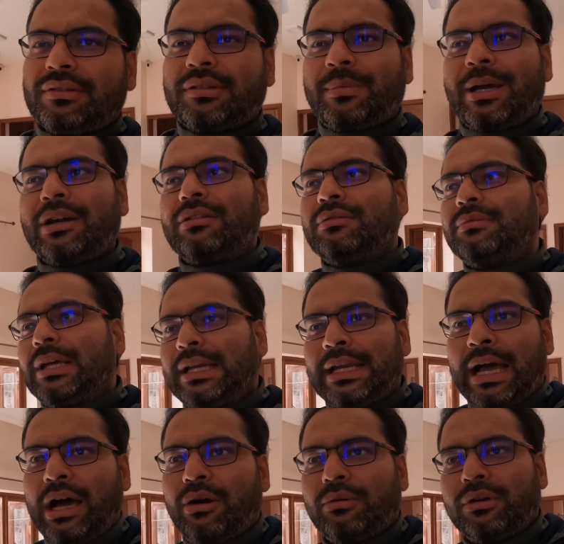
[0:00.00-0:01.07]
is about
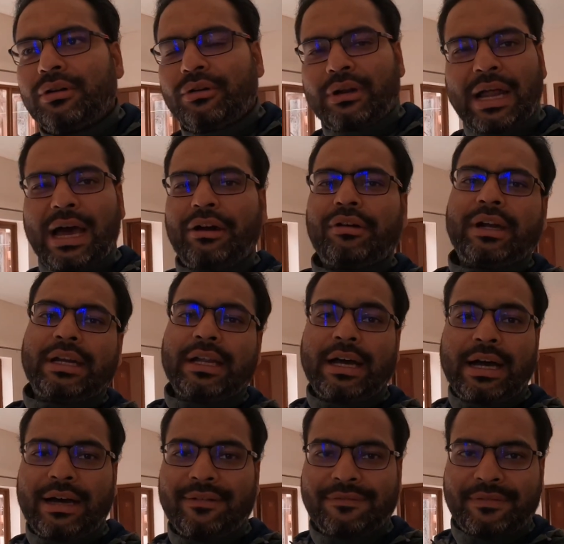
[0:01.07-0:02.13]
an hour and a
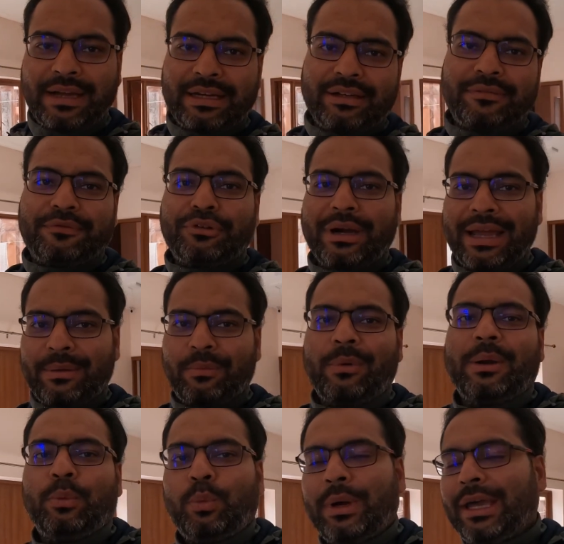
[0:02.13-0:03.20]
half kind of drive
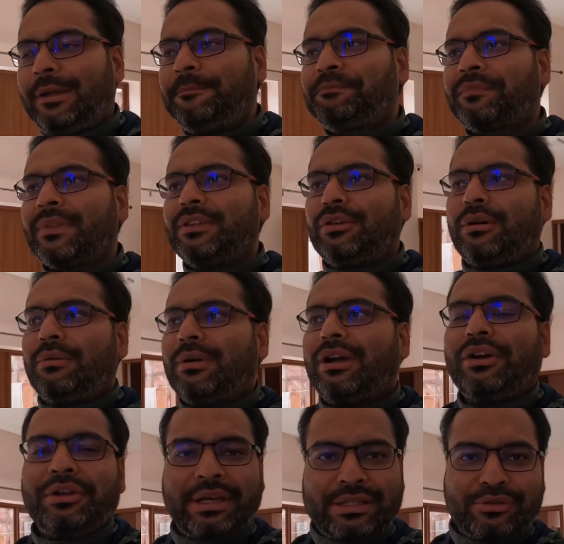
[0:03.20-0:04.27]
one way. So we're
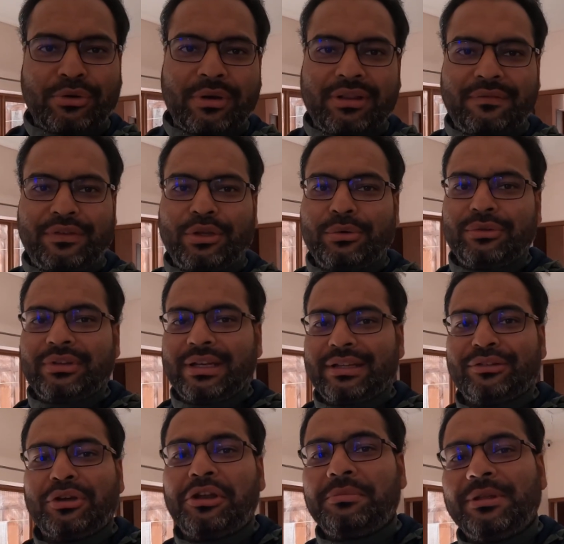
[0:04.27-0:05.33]
going to enjoy the views and
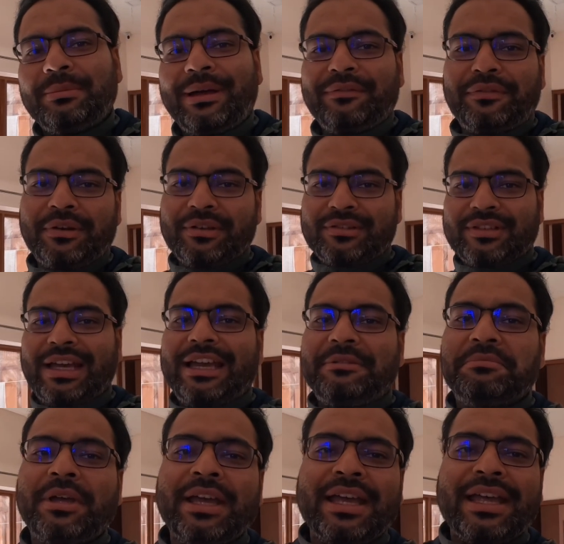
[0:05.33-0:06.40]
it's going to be my first
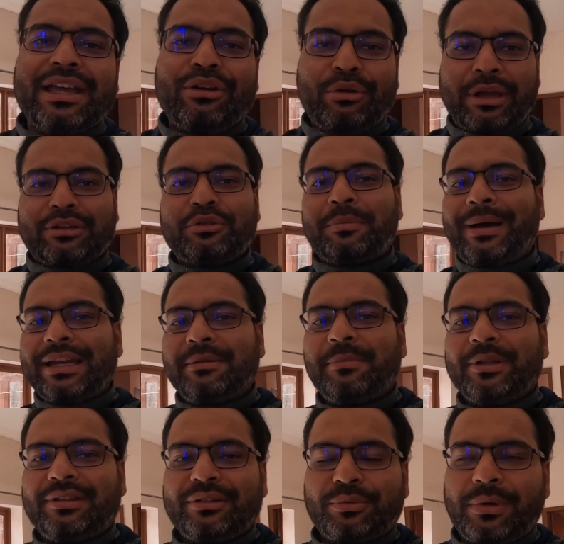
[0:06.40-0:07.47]
time going to
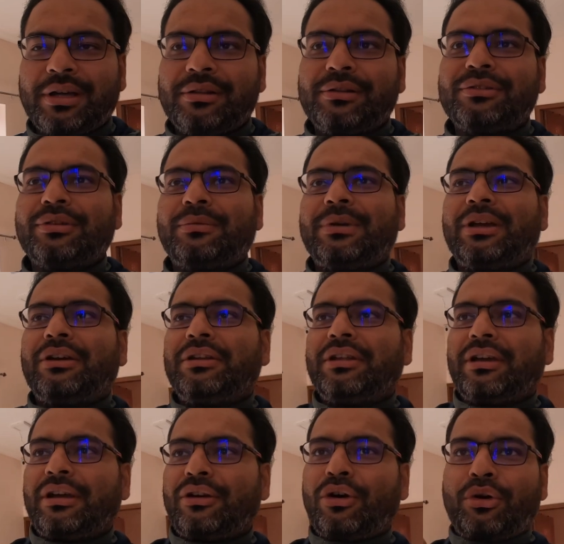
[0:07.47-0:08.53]
Panipat as well. So we're going
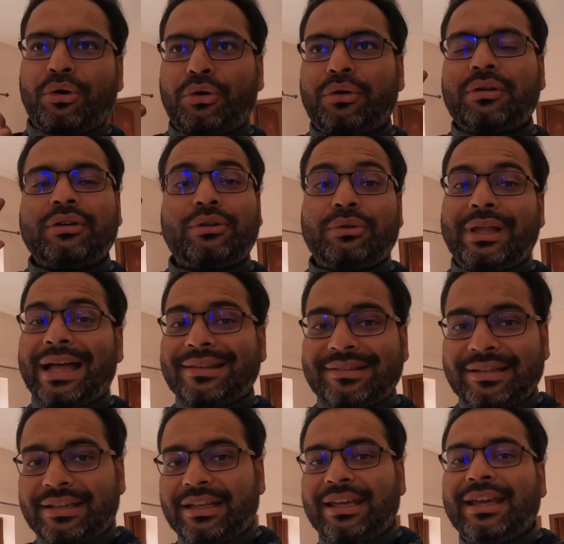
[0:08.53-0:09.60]
to go to that
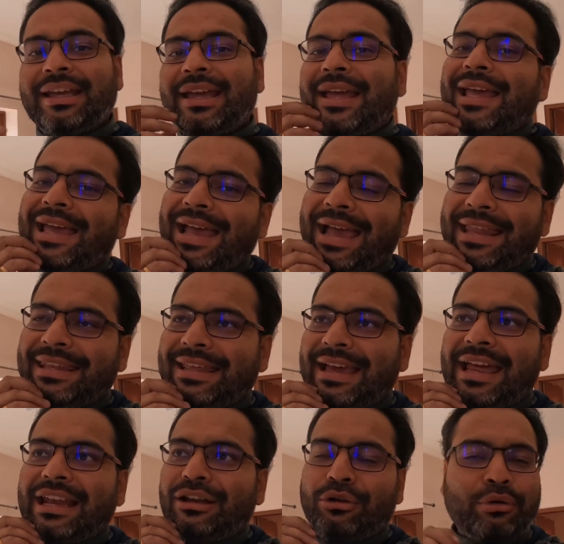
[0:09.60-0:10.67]
city and
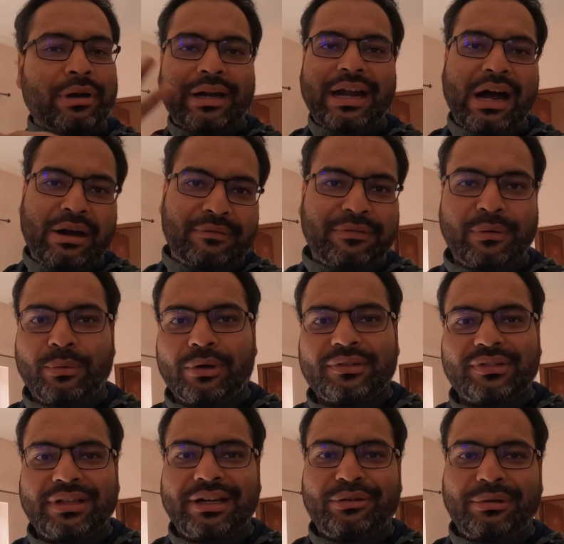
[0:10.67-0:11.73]
then look around for
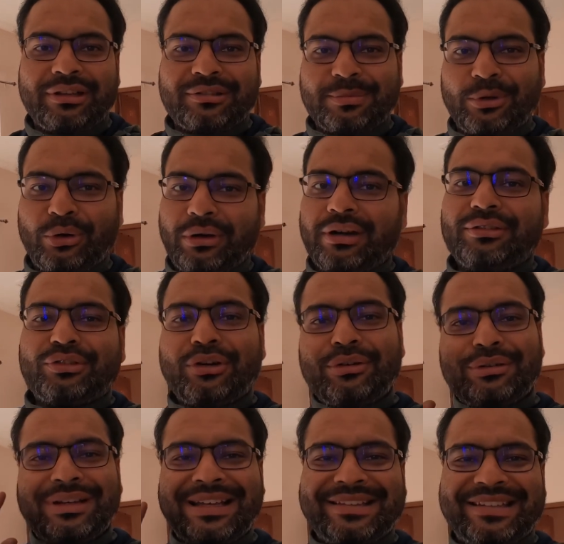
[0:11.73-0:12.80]
what's there to explore.
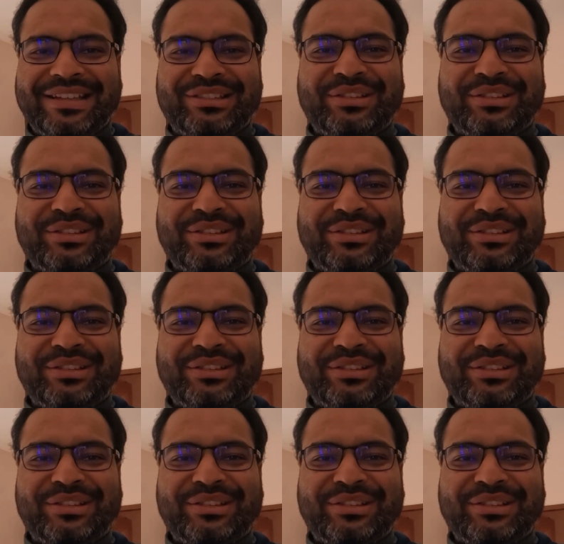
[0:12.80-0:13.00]
So let's get